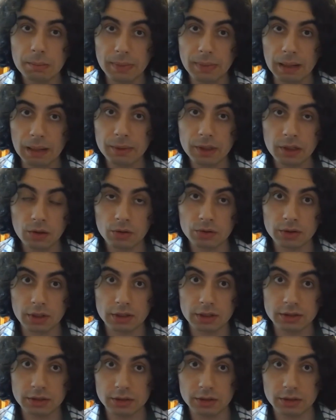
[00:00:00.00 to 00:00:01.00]
Babylon,
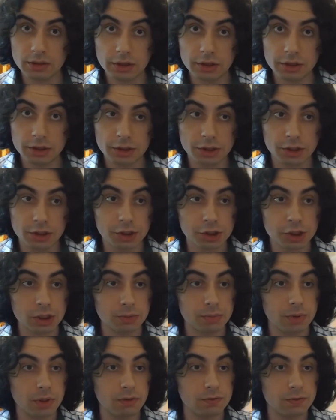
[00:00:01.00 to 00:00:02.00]
under the
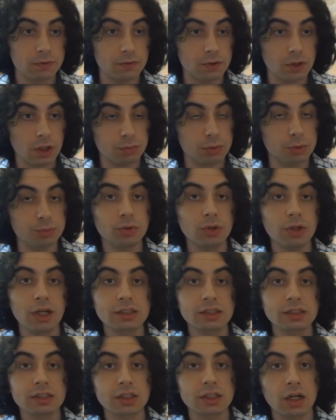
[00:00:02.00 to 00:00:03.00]
leadership of
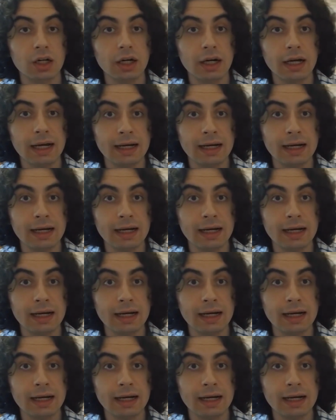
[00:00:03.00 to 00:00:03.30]
Nabopolassar,